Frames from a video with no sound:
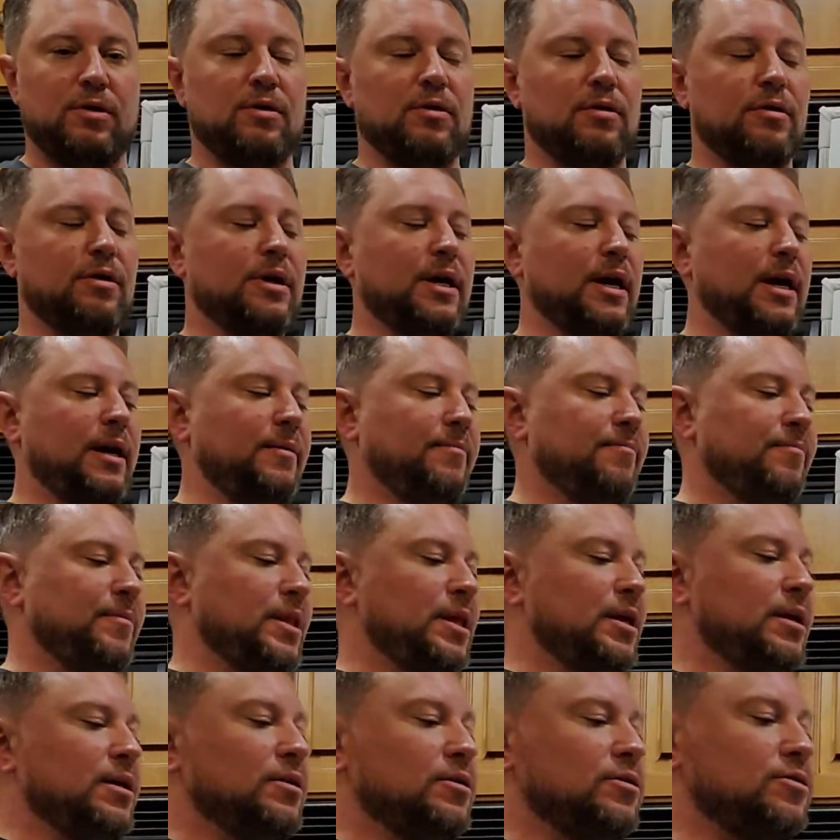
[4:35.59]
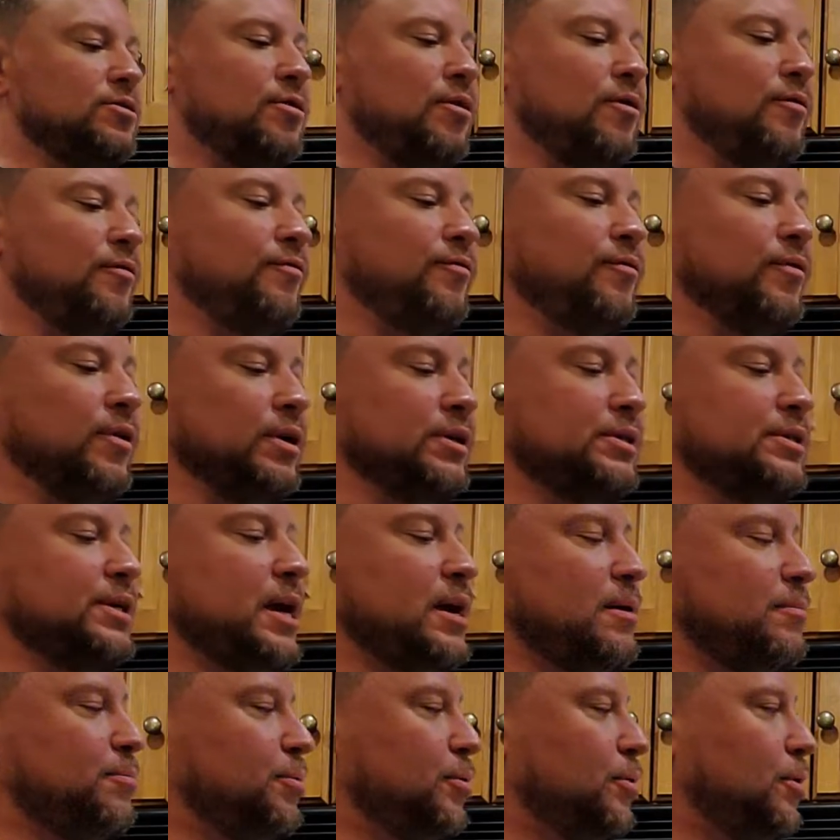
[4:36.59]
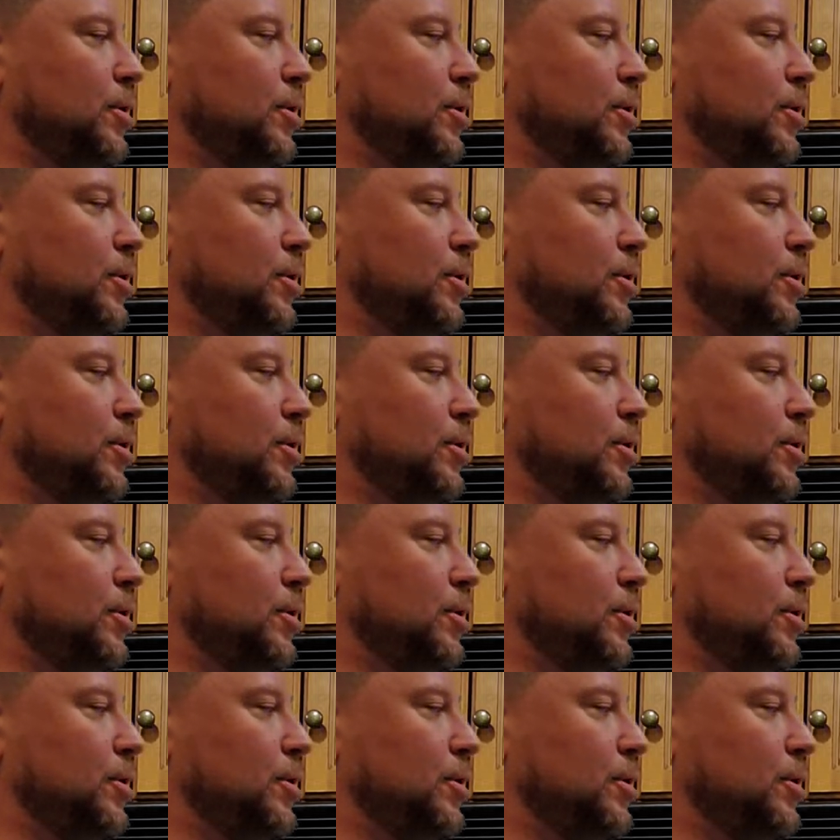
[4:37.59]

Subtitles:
Okay, so for example,